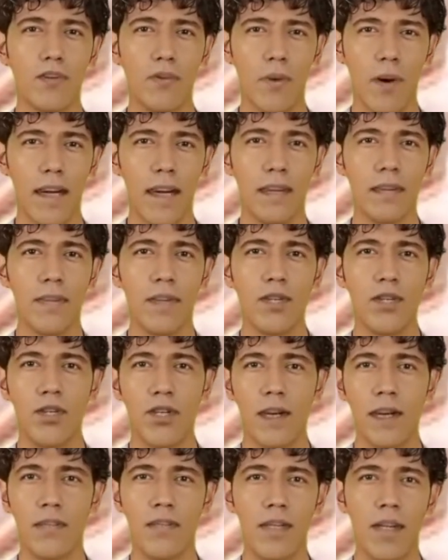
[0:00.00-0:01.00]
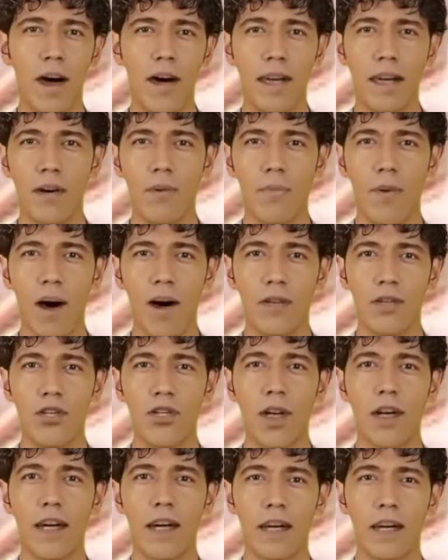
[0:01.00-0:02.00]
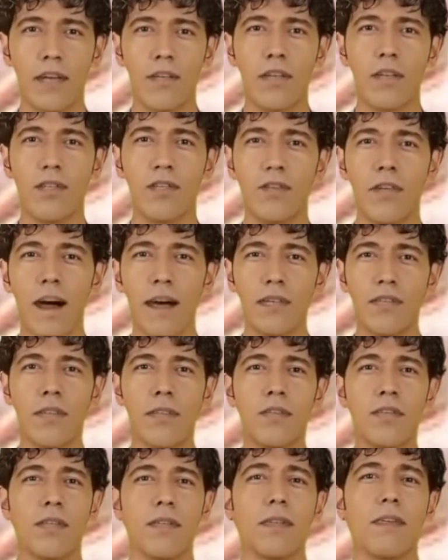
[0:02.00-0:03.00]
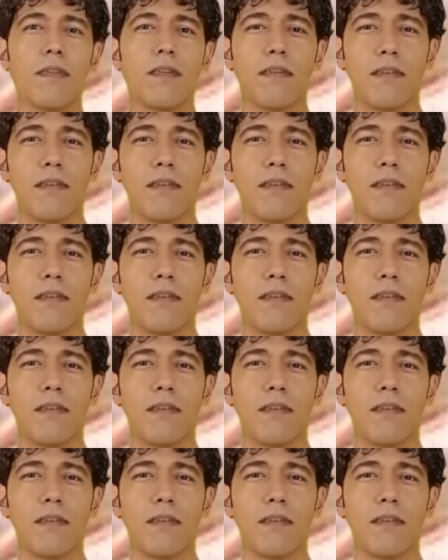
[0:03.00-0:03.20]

dream that she is cutting raw chicken into slices,